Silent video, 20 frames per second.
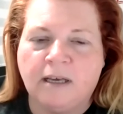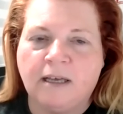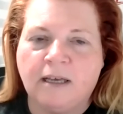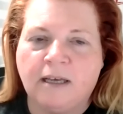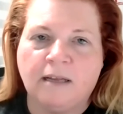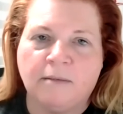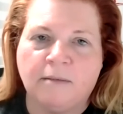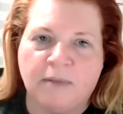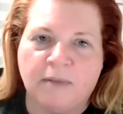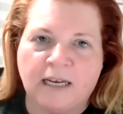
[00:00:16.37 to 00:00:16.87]

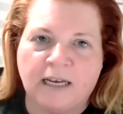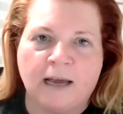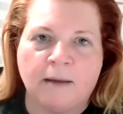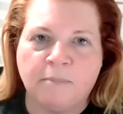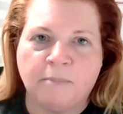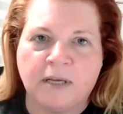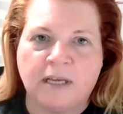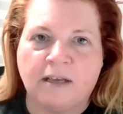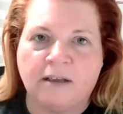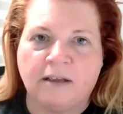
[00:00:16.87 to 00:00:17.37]
and it may
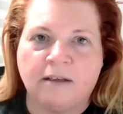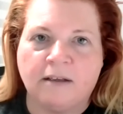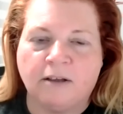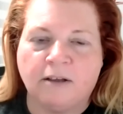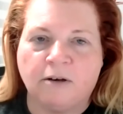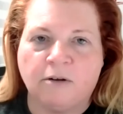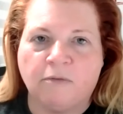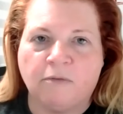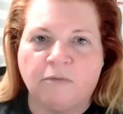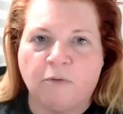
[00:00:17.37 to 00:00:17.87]
not be,
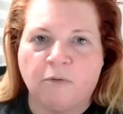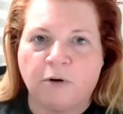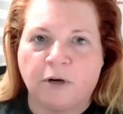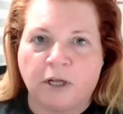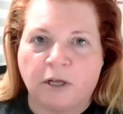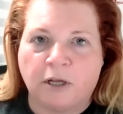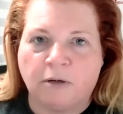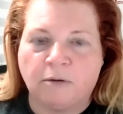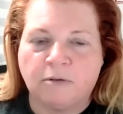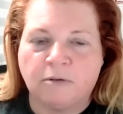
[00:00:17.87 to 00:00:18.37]
for
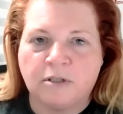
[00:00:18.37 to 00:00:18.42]
you.